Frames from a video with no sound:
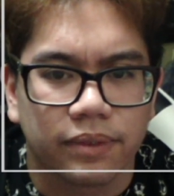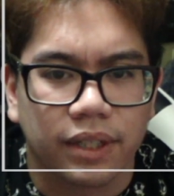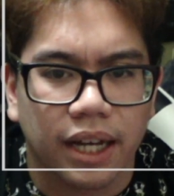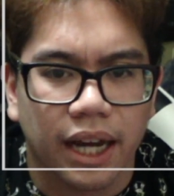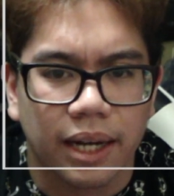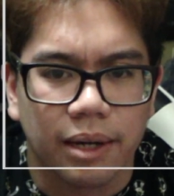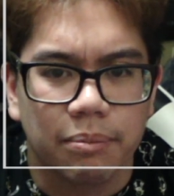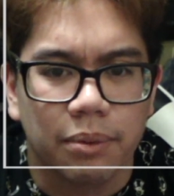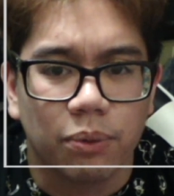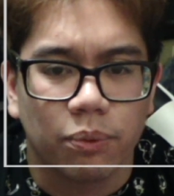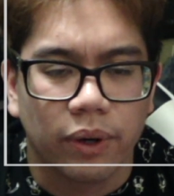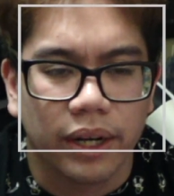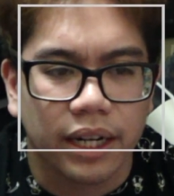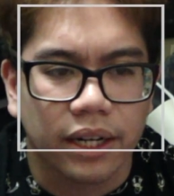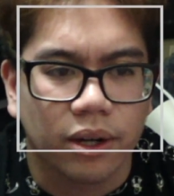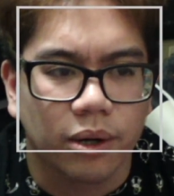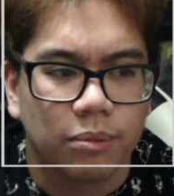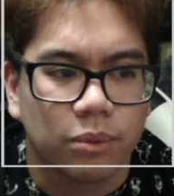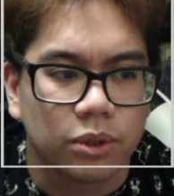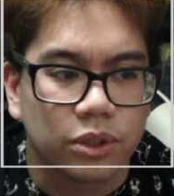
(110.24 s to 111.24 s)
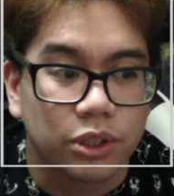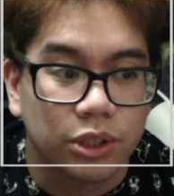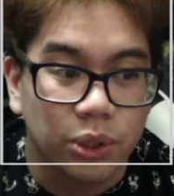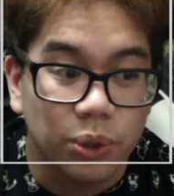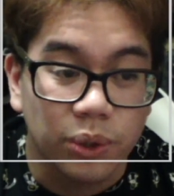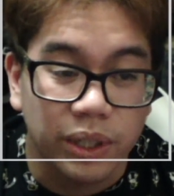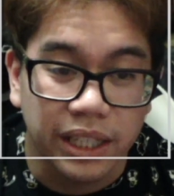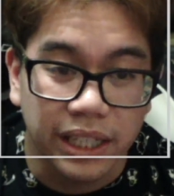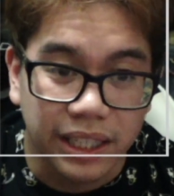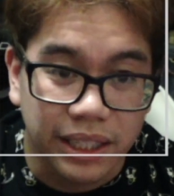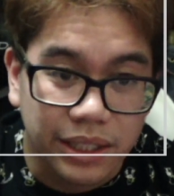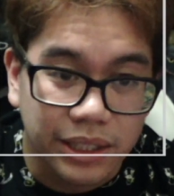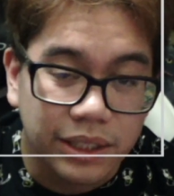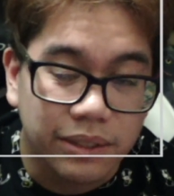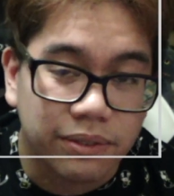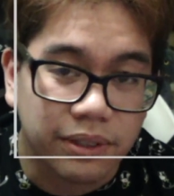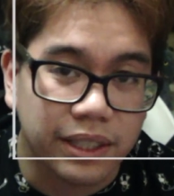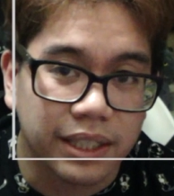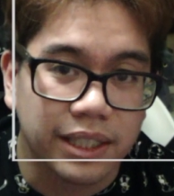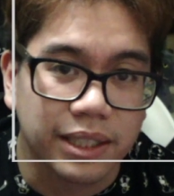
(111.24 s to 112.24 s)
Kind of been waiting almost 2 years
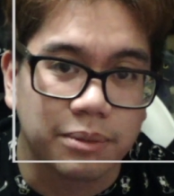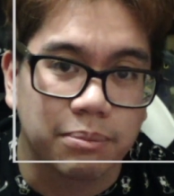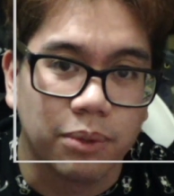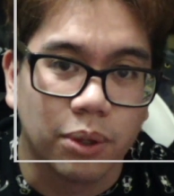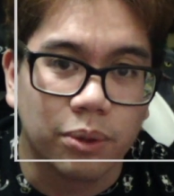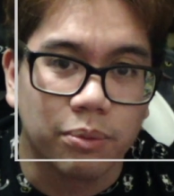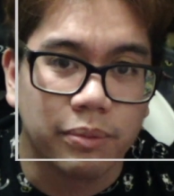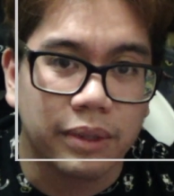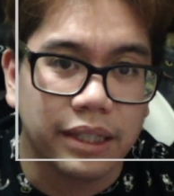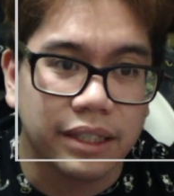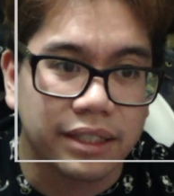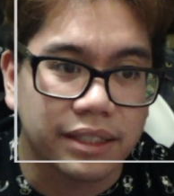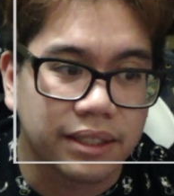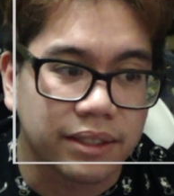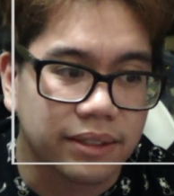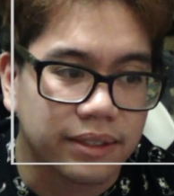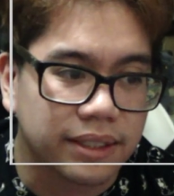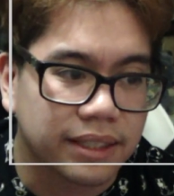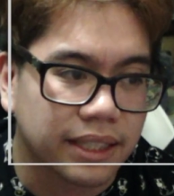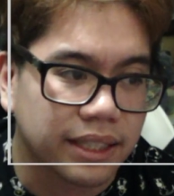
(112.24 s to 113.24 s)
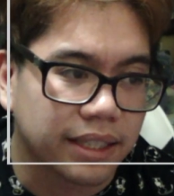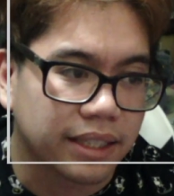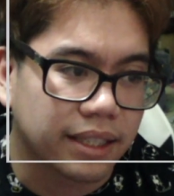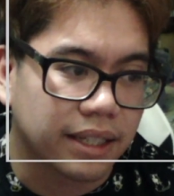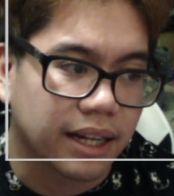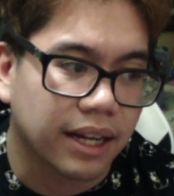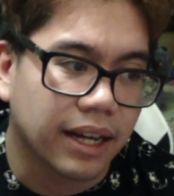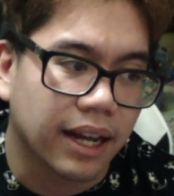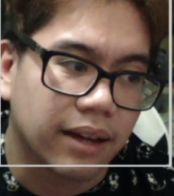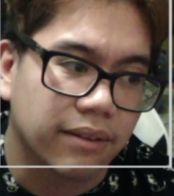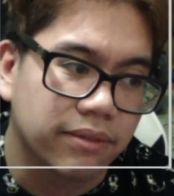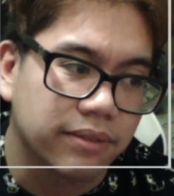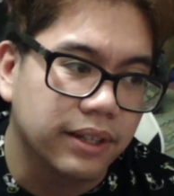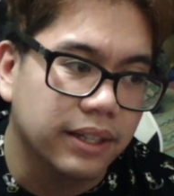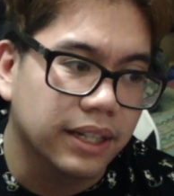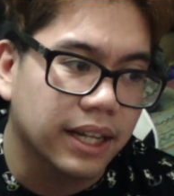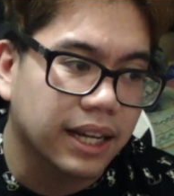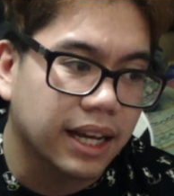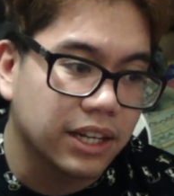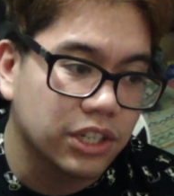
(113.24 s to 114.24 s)
for this moment, so it's like I
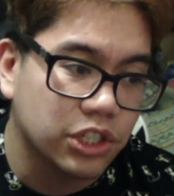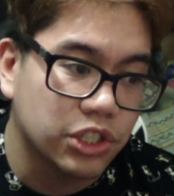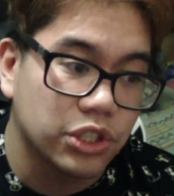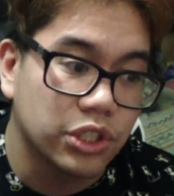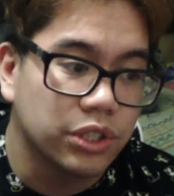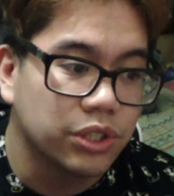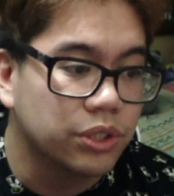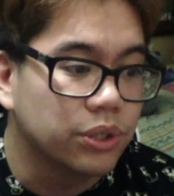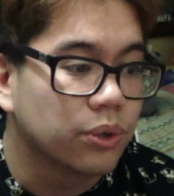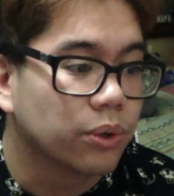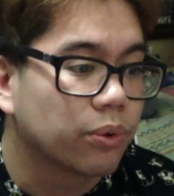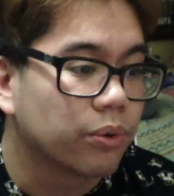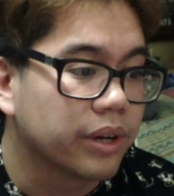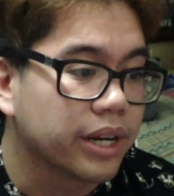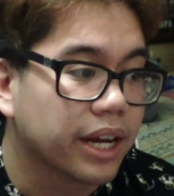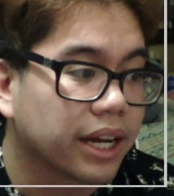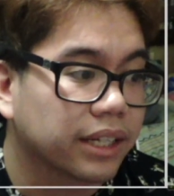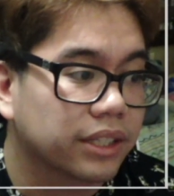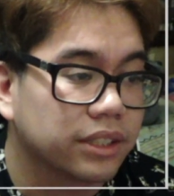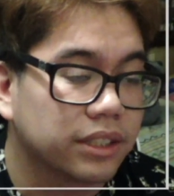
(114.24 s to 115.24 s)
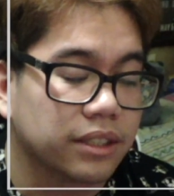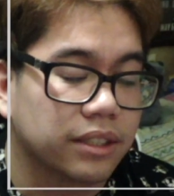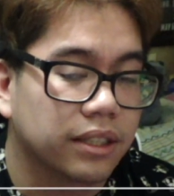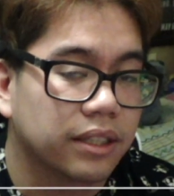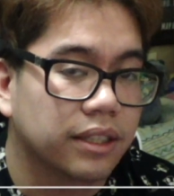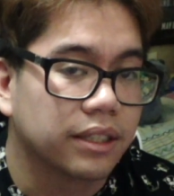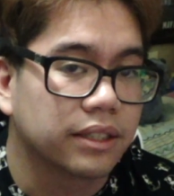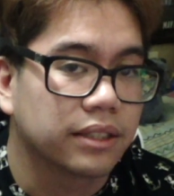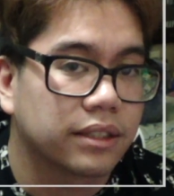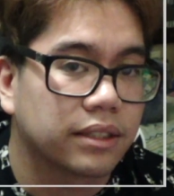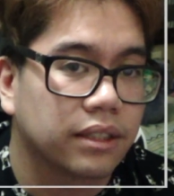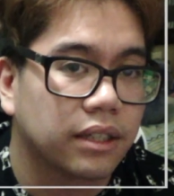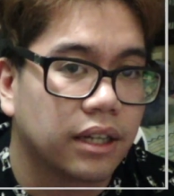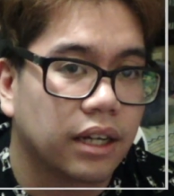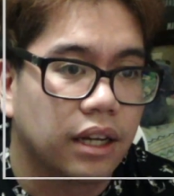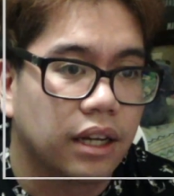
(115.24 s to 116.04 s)
feel like I should do a reaction to this.